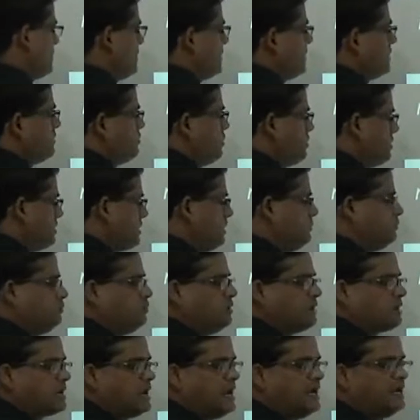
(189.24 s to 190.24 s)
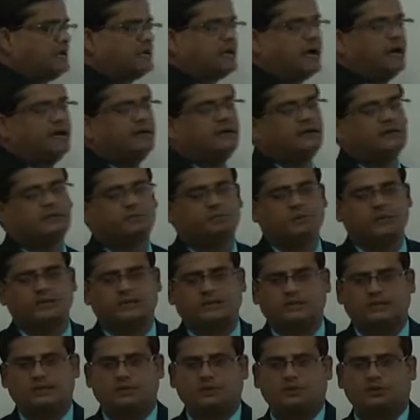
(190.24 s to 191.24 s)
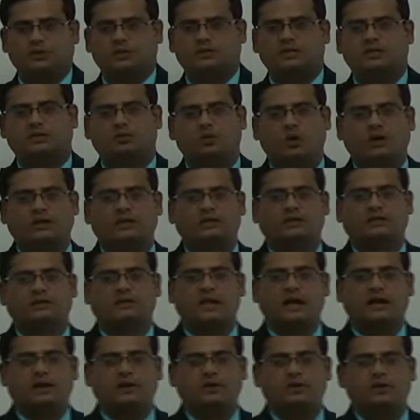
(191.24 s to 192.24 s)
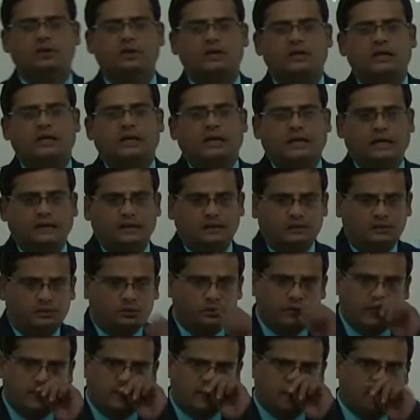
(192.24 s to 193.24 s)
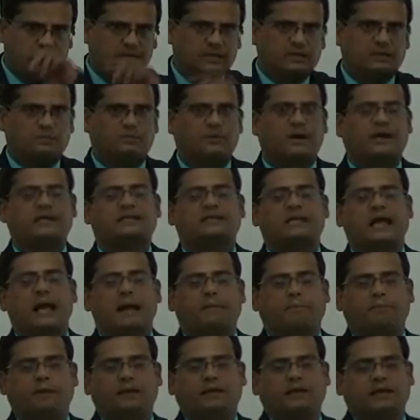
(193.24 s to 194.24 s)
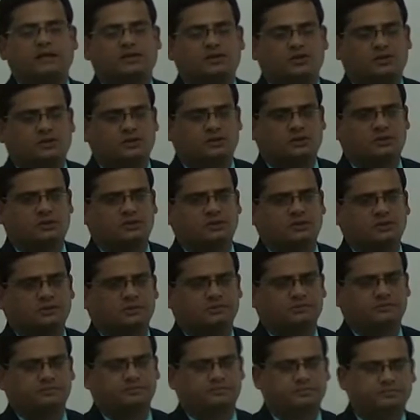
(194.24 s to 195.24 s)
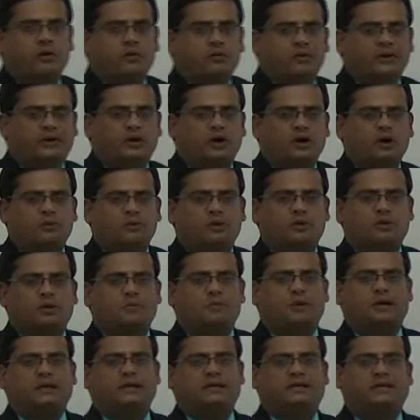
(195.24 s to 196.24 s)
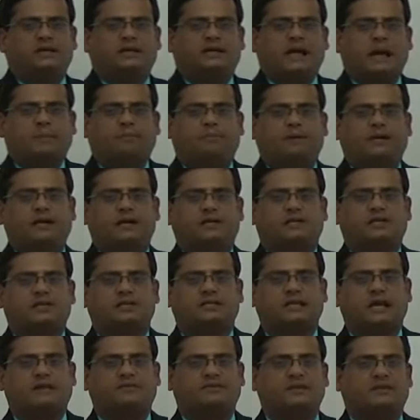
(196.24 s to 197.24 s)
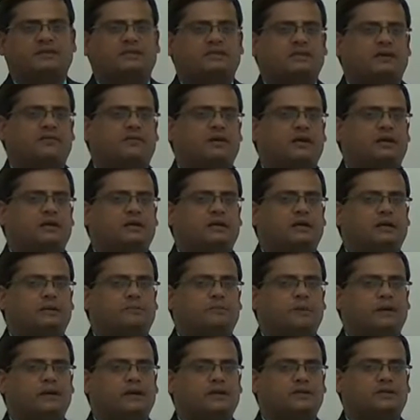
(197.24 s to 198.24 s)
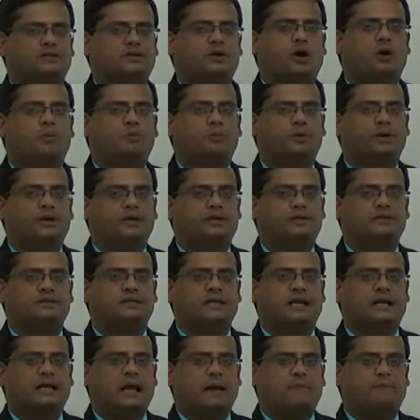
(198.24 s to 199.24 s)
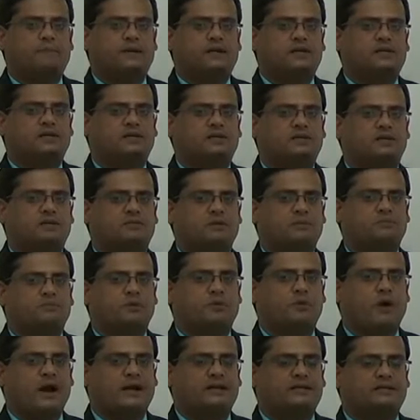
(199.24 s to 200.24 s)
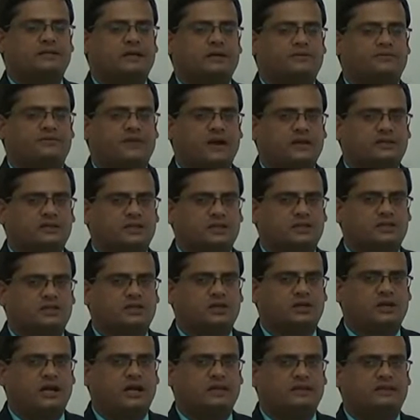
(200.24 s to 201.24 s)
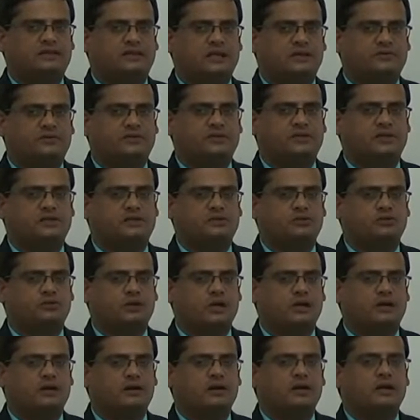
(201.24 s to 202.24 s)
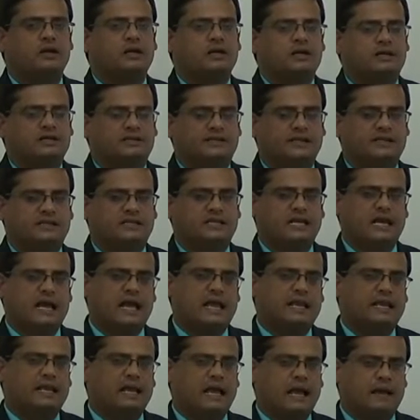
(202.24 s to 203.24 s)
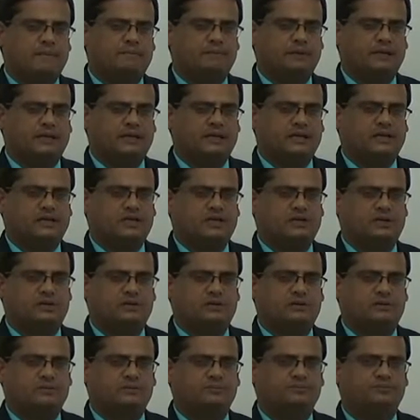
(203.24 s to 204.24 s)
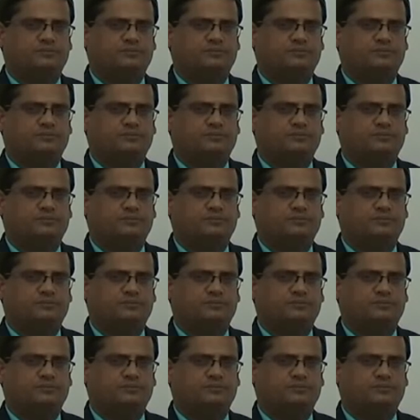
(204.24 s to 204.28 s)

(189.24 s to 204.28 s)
the response comes to the client displaces. So this is what the scenario in today's enterprise applications. We talk about the multi-tiered applications have the several independent components. An application server provides the infrastructure and services to run such an application.